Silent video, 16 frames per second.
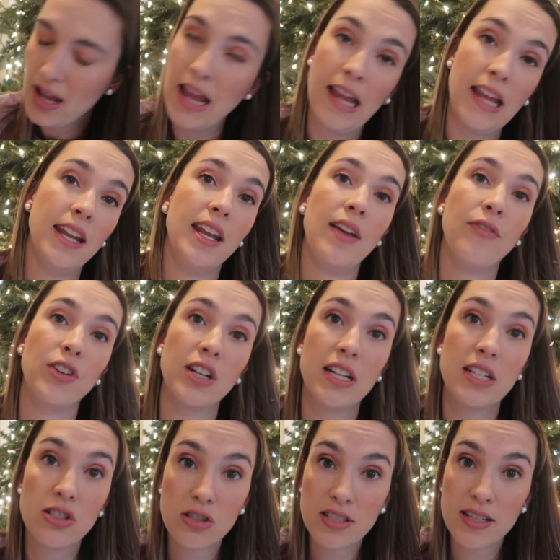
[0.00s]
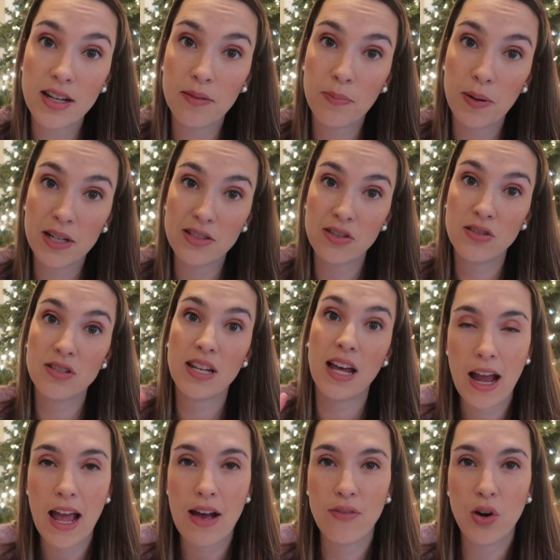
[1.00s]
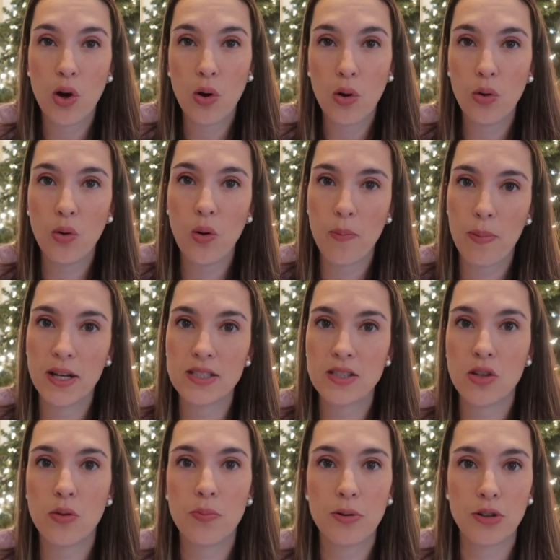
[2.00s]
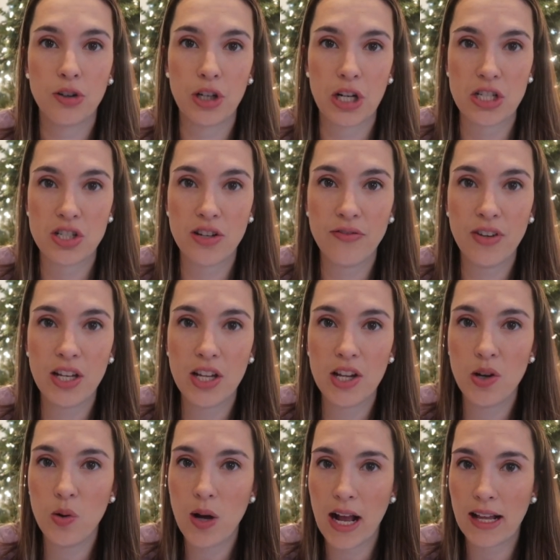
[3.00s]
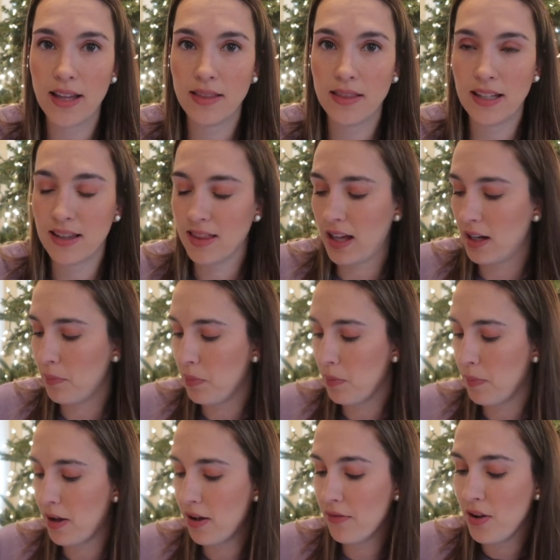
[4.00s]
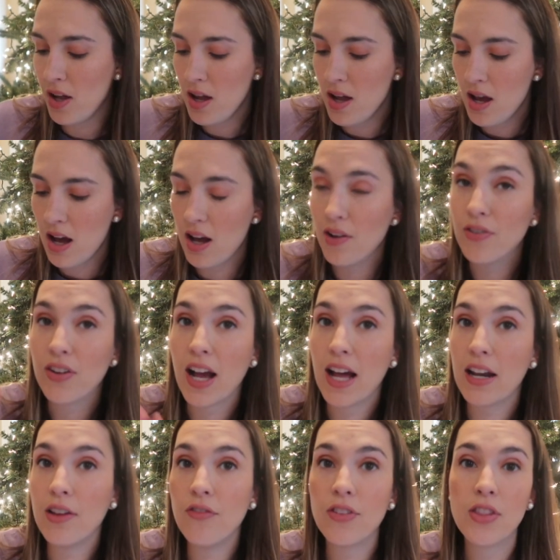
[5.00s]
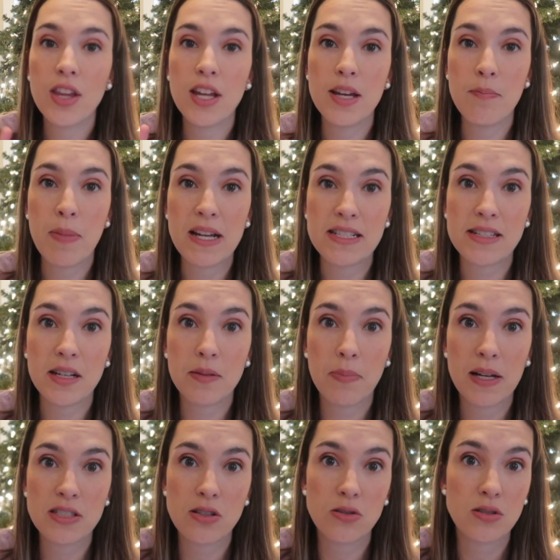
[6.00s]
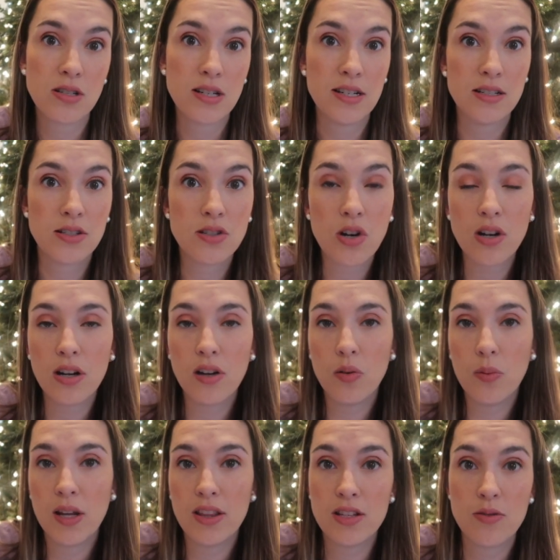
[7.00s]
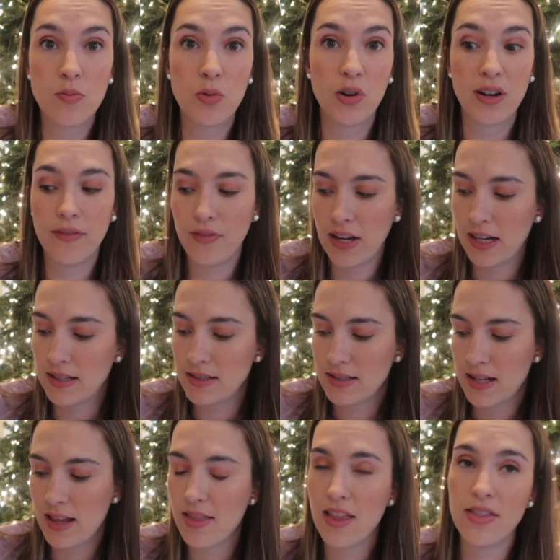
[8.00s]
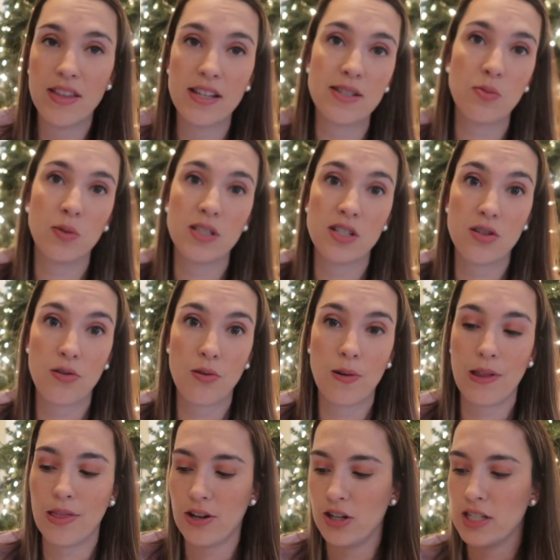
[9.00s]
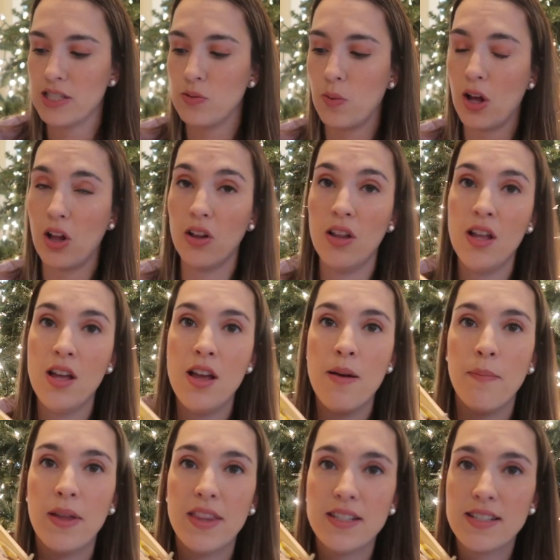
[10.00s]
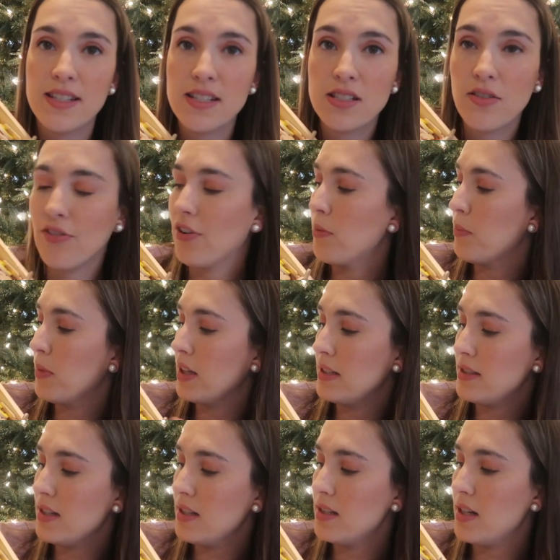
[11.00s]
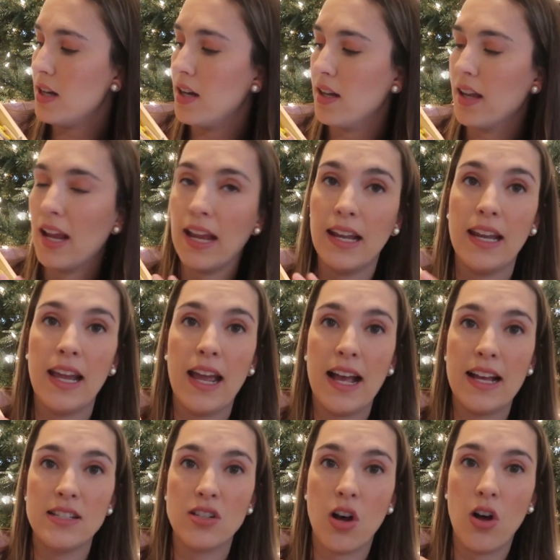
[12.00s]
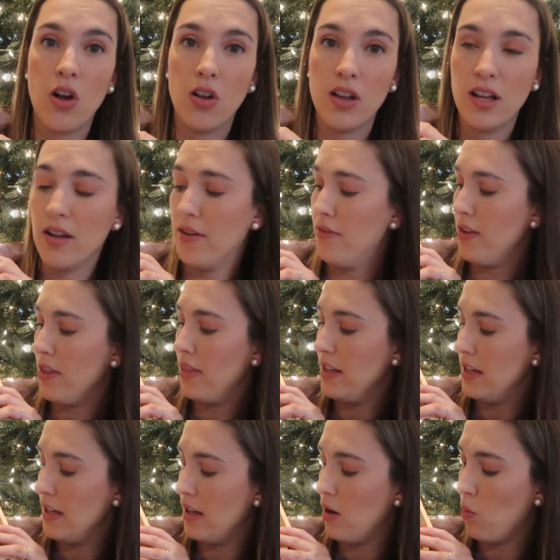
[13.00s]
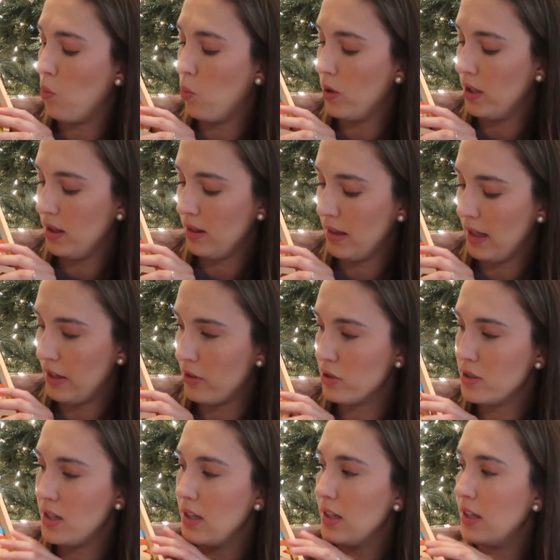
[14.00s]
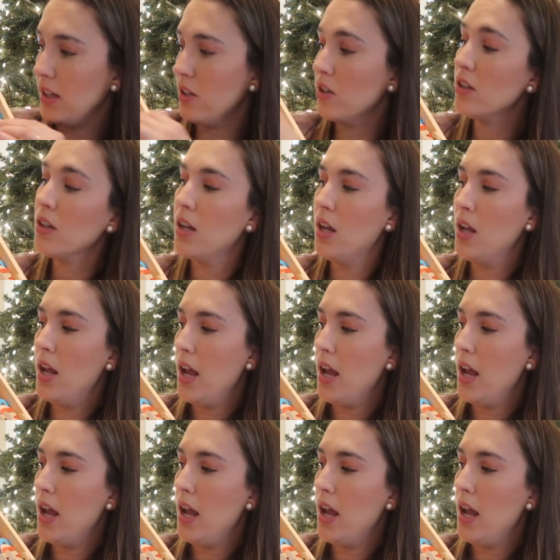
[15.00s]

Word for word: And if you're interested in puzzles, I have a whole puzzle progression video. I can link that up above of kind of the basic puzzles he started with to more advanced. And then this one's thrown in there as well. But this is from Melissa and Doug and it has all of the wooden letters in here.